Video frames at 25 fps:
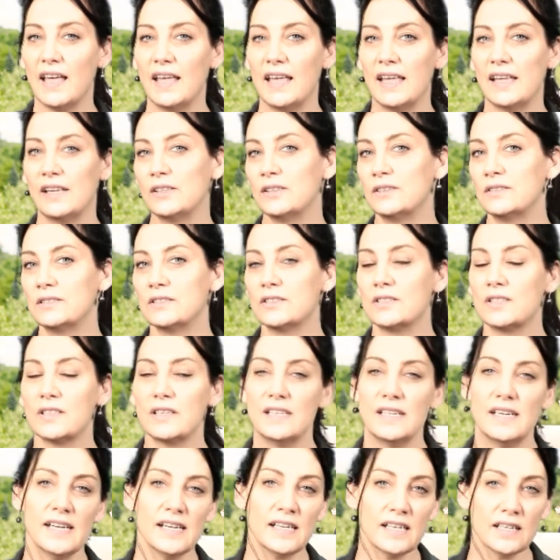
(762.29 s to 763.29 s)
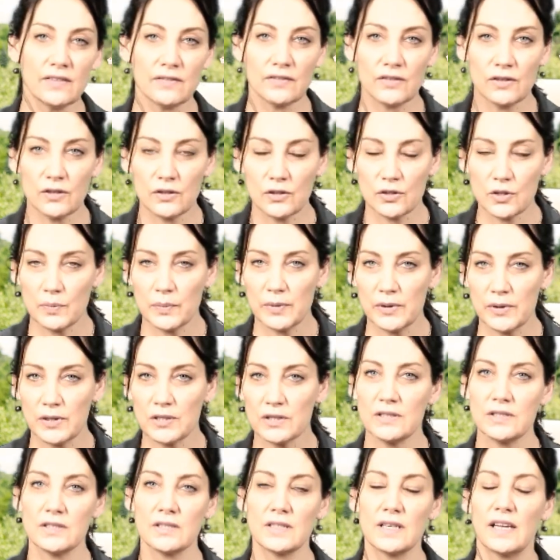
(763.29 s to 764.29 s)
and negative
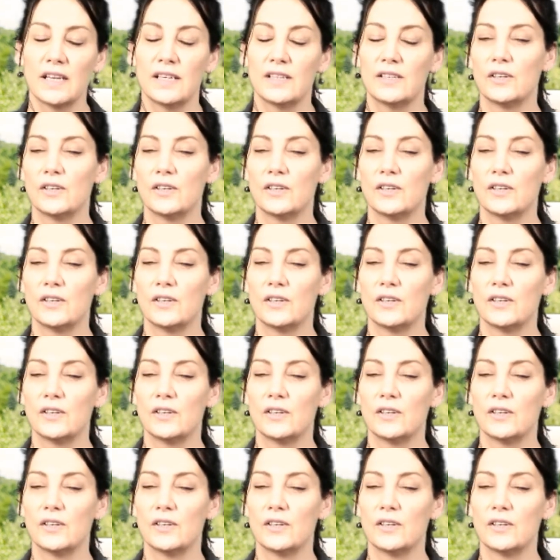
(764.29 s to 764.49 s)
contributions.